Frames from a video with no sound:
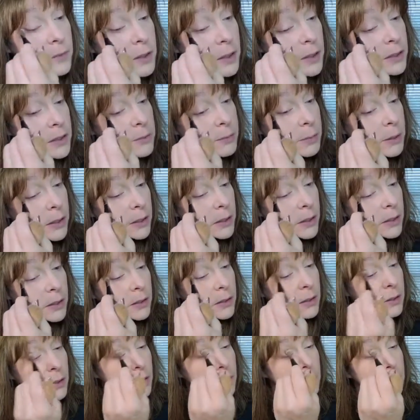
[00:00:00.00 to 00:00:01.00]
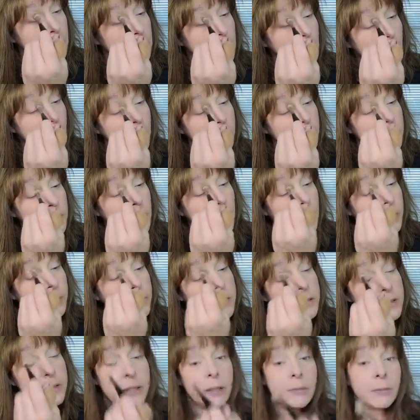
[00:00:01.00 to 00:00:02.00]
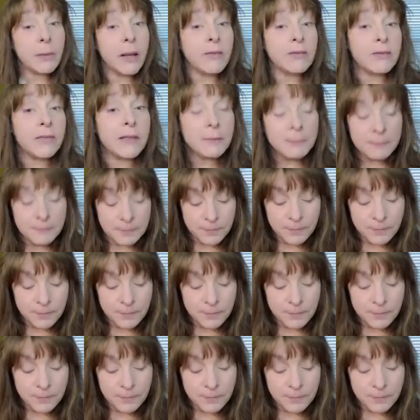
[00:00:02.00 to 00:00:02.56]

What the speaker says: It's been a good, I would say, month